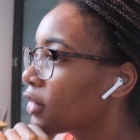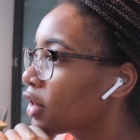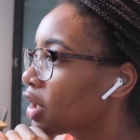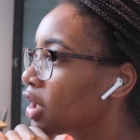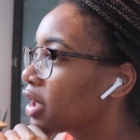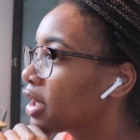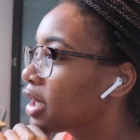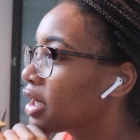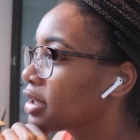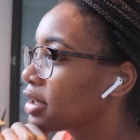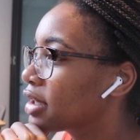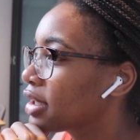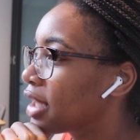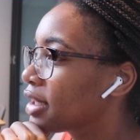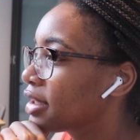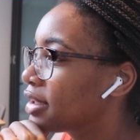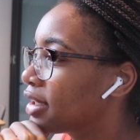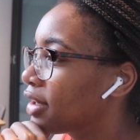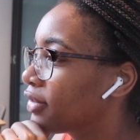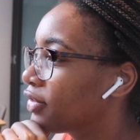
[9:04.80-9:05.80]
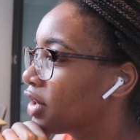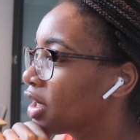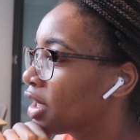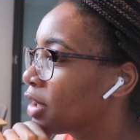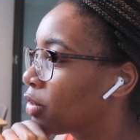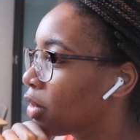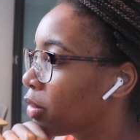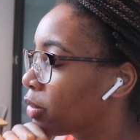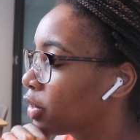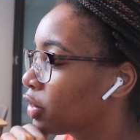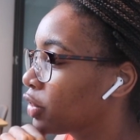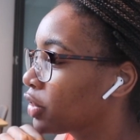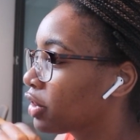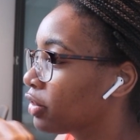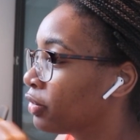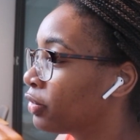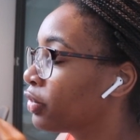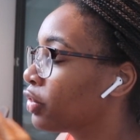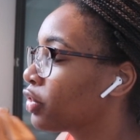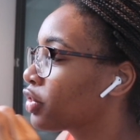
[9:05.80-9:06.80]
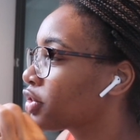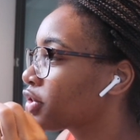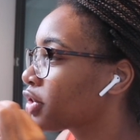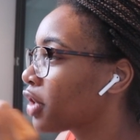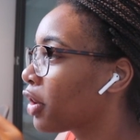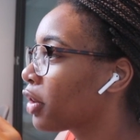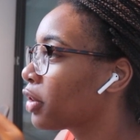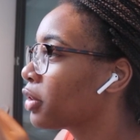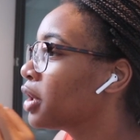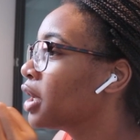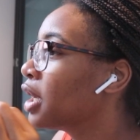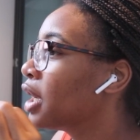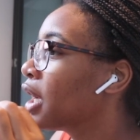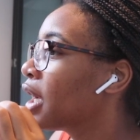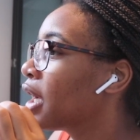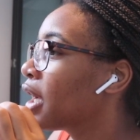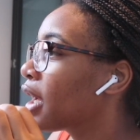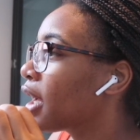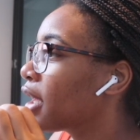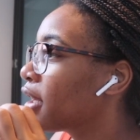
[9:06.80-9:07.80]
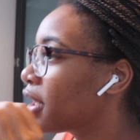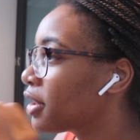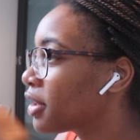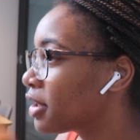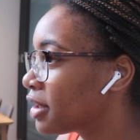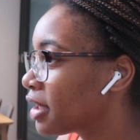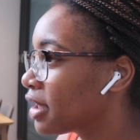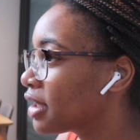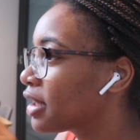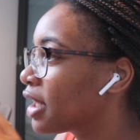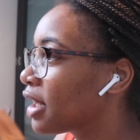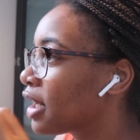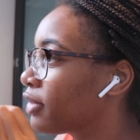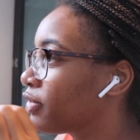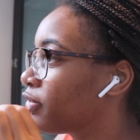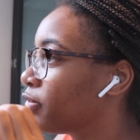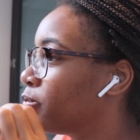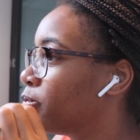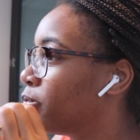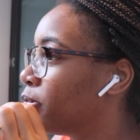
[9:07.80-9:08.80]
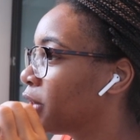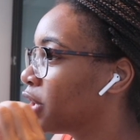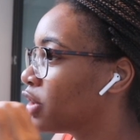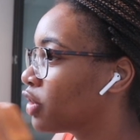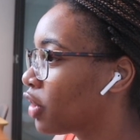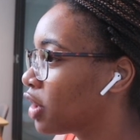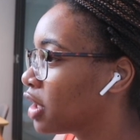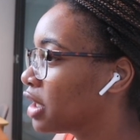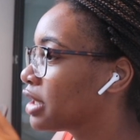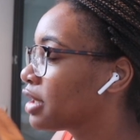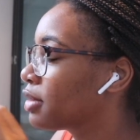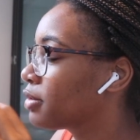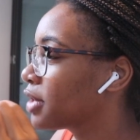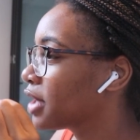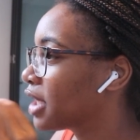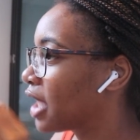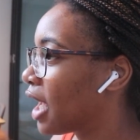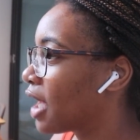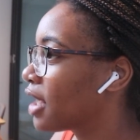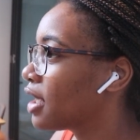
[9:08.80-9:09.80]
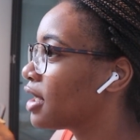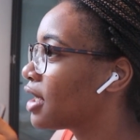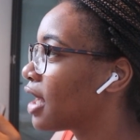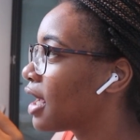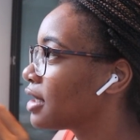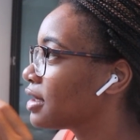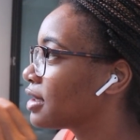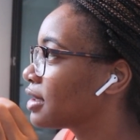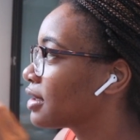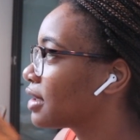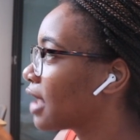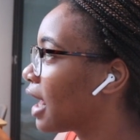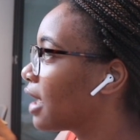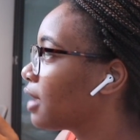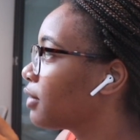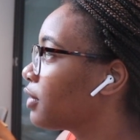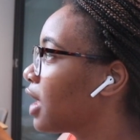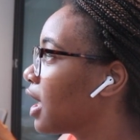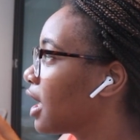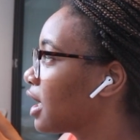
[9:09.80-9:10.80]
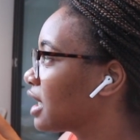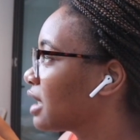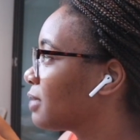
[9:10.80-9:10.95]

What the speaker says: Okay, so that's definitely what we're looking for. So another thing that I've been noticing with candidates, salary.